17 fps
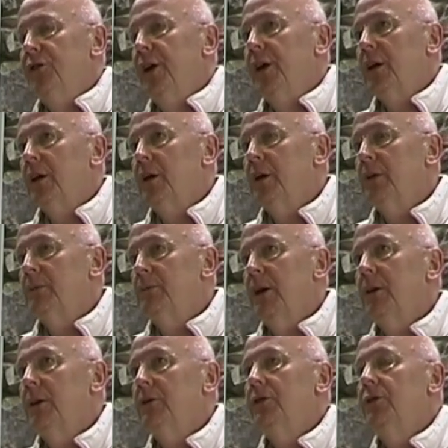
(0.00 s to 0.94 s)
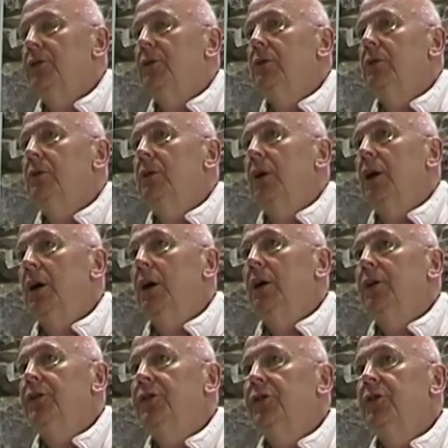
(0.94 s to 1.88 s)
you think, it makes you
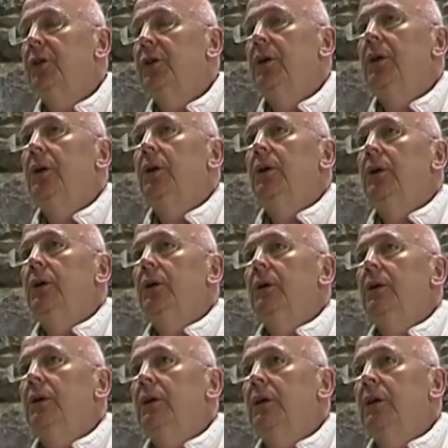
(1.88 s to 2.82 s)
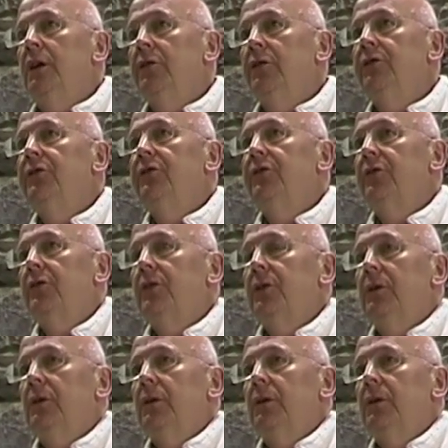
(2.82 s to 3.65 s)
ask, if